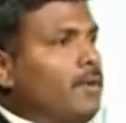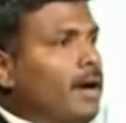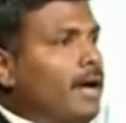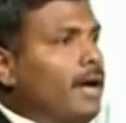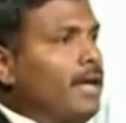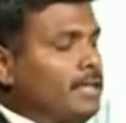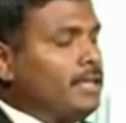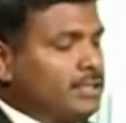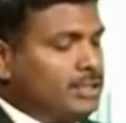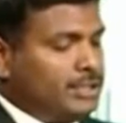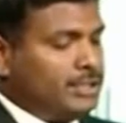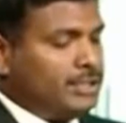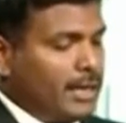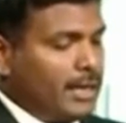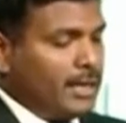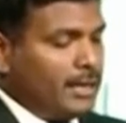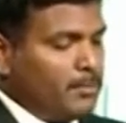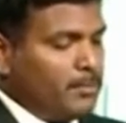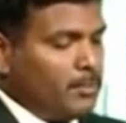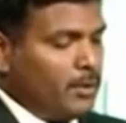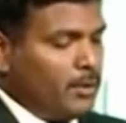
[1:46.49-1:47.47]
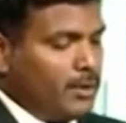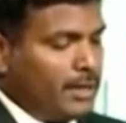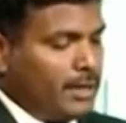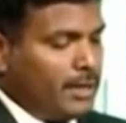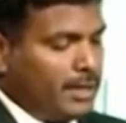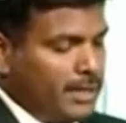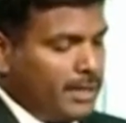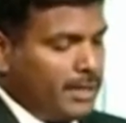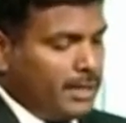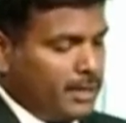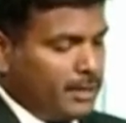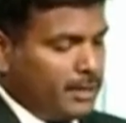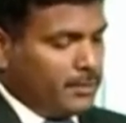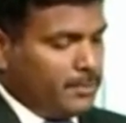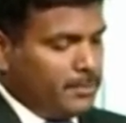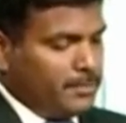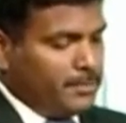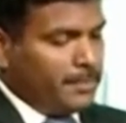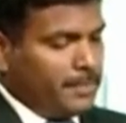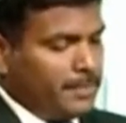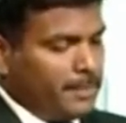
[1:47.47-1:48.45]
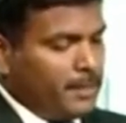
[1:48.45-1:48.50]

YS Jagan Mohan Reddy Garu.